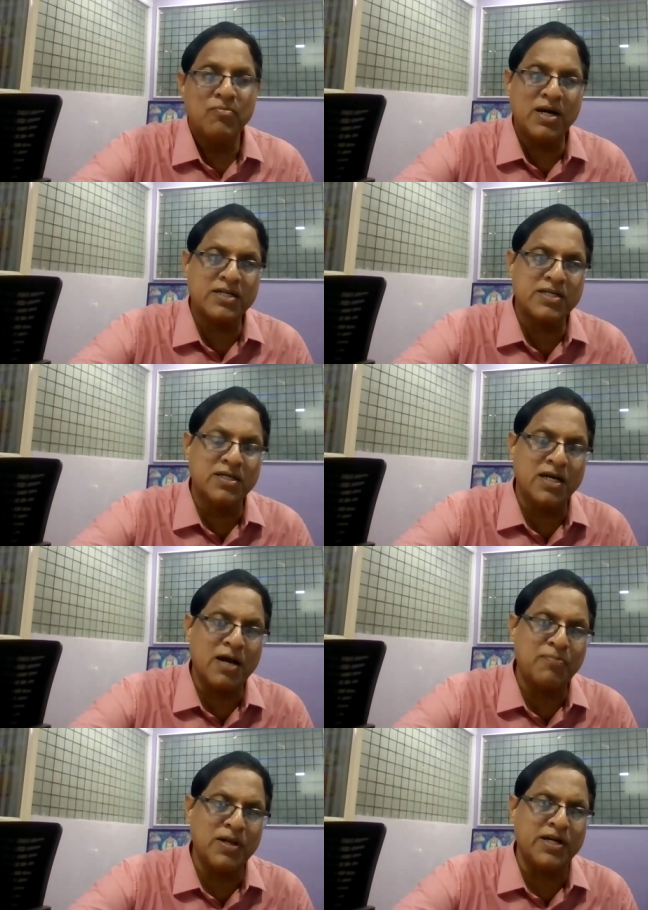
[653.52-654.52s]
But uh,
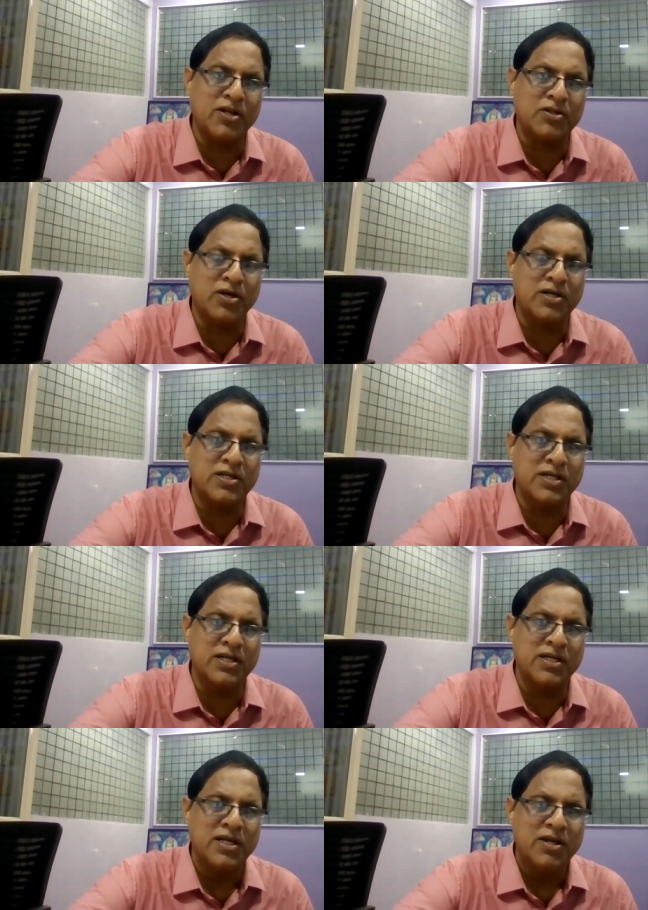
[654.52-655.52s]
appellate
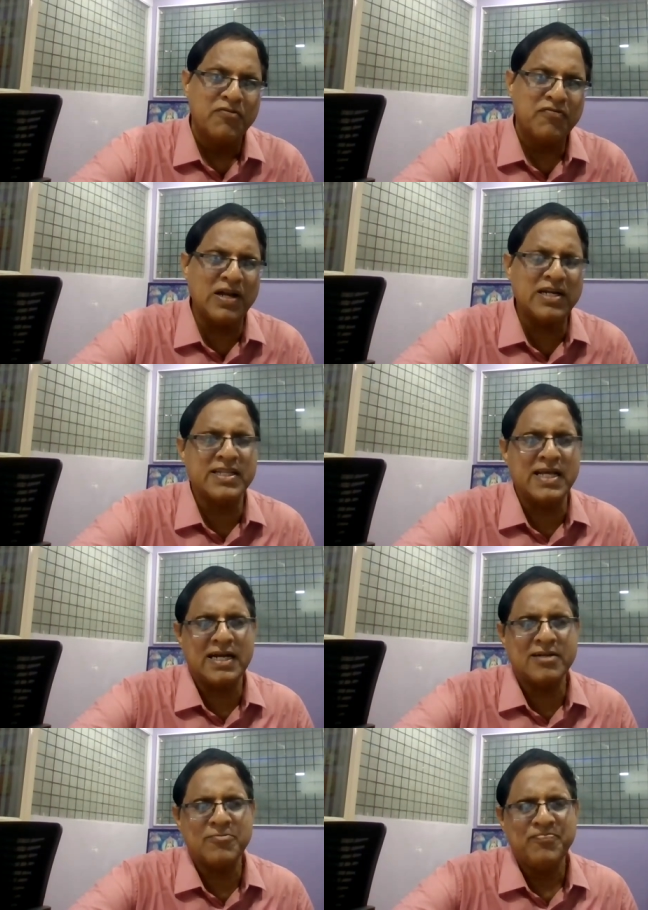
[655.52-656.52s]
authority felt
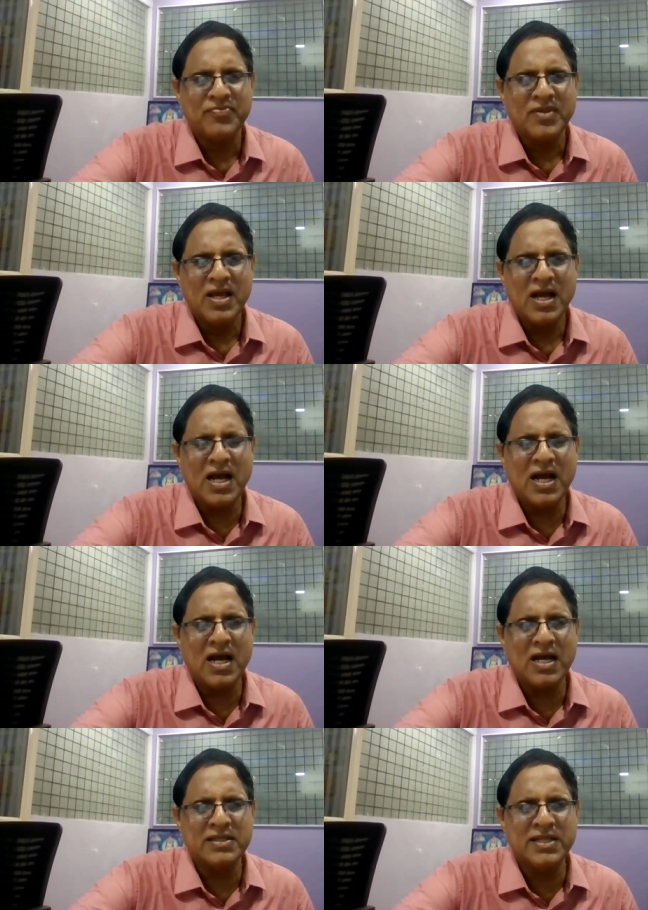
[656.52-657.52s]
that
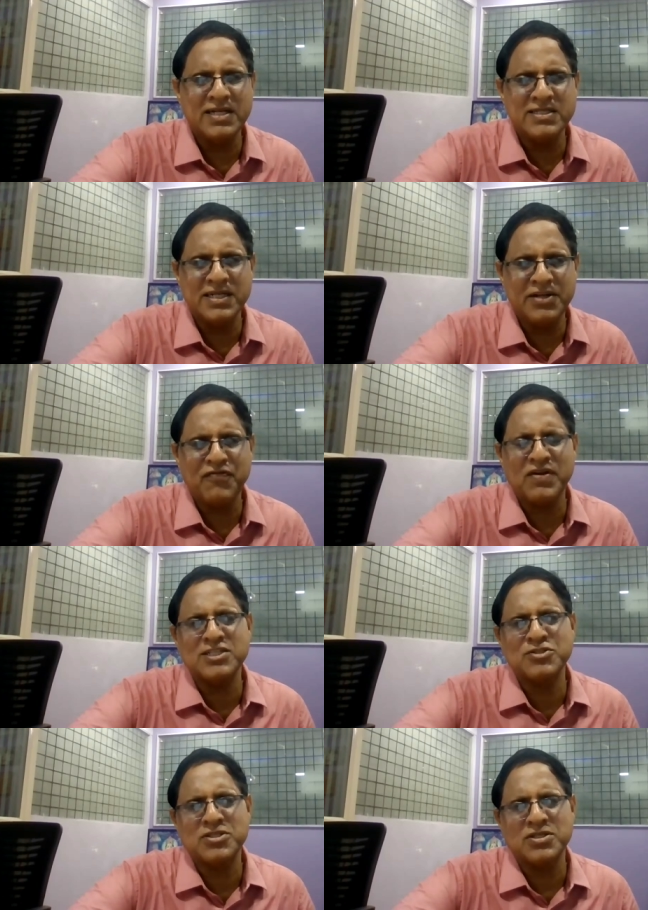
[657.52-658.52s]
uh, there is a
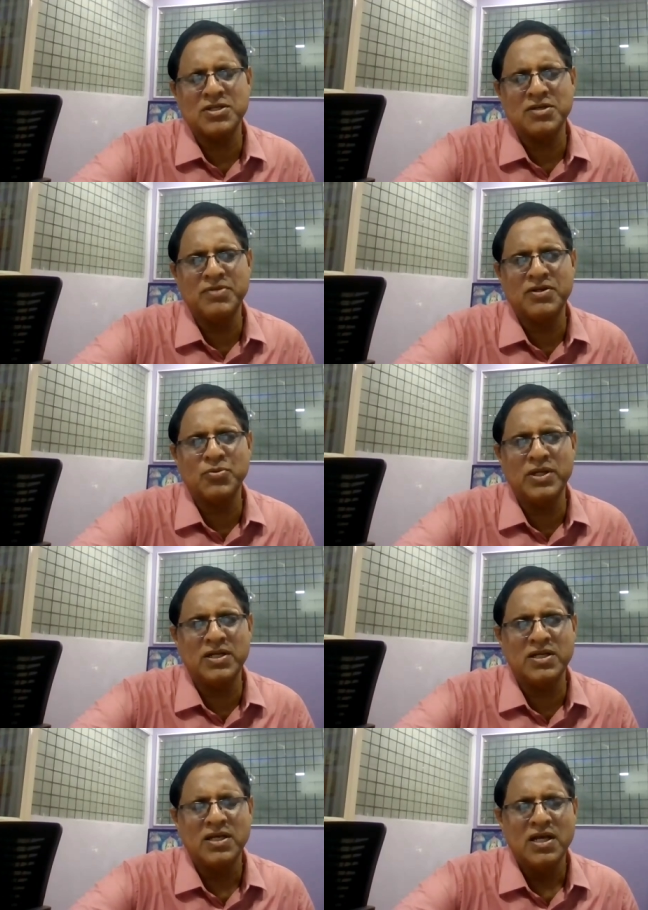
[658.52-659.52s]
difference uh,
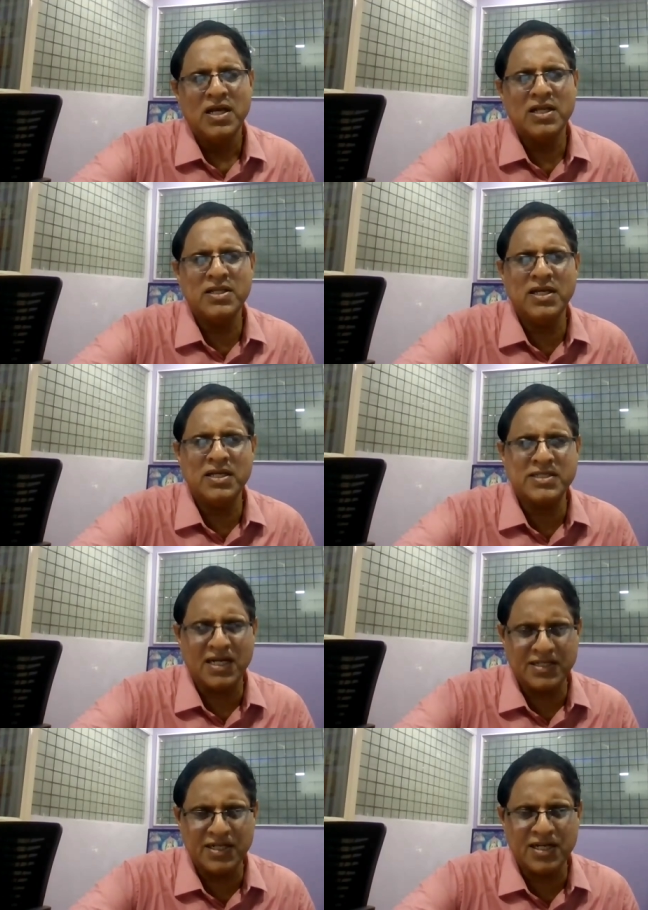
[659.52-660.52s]
between the
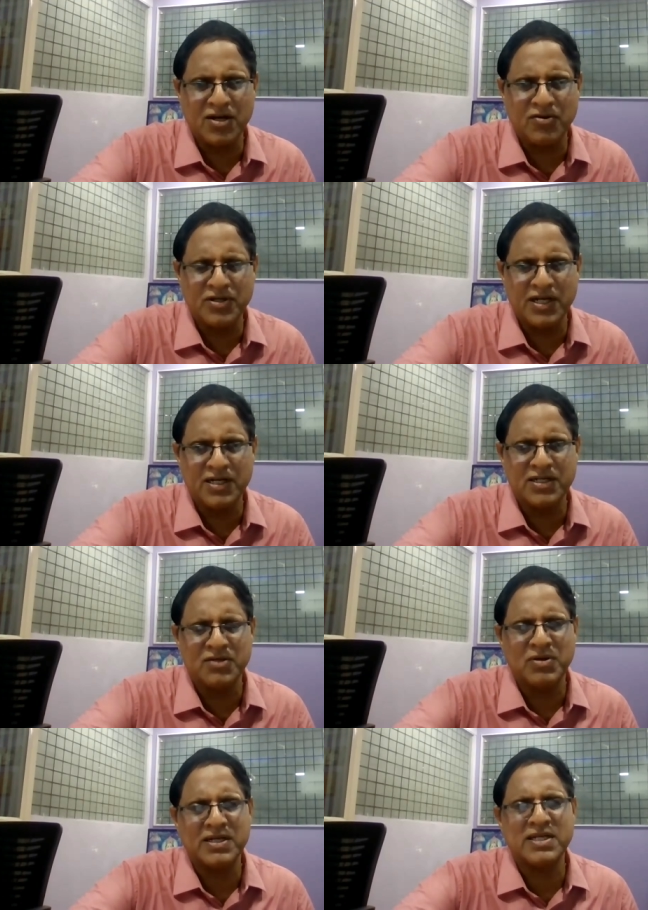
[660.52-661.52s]
chartered accountant
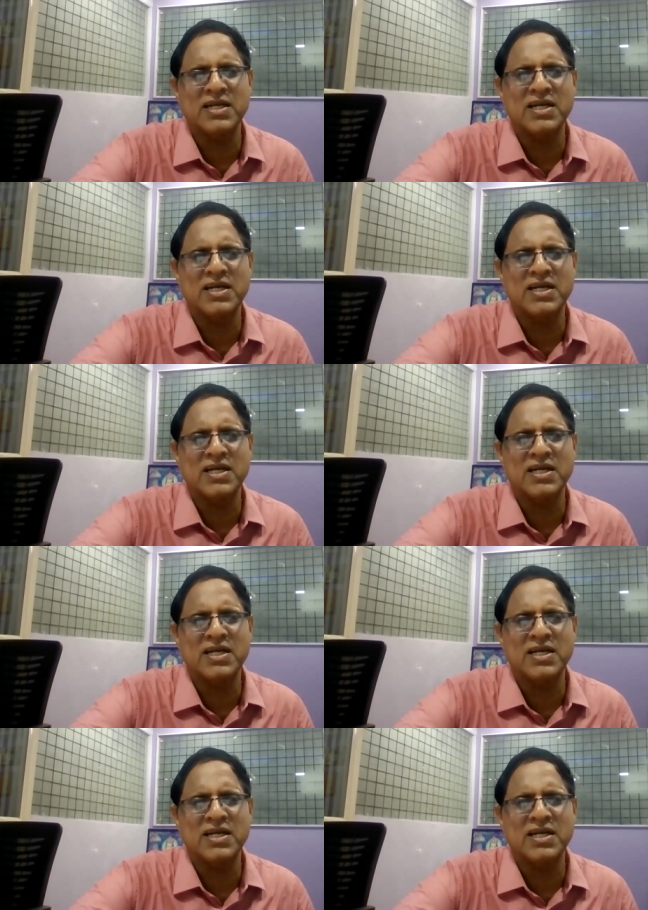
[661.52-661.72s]
working